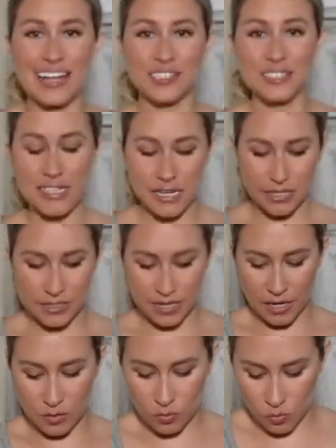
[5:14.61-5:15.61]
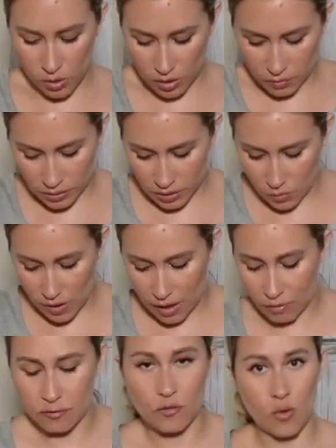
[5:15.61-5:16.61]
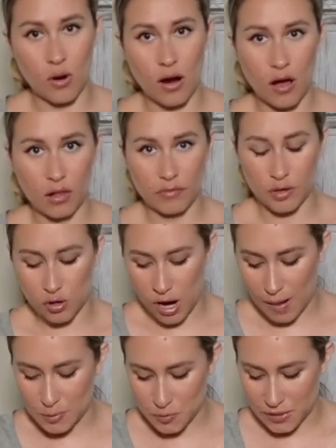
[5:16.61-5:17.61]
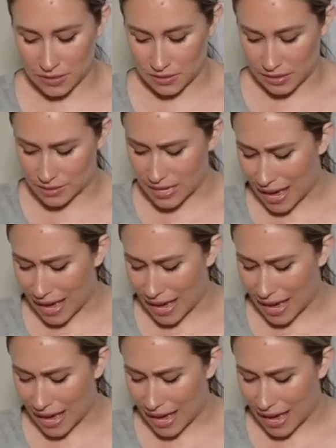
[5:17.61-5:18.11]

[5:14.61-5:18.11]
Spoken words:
I just think it's gonna work really well for all of the cropped pieces.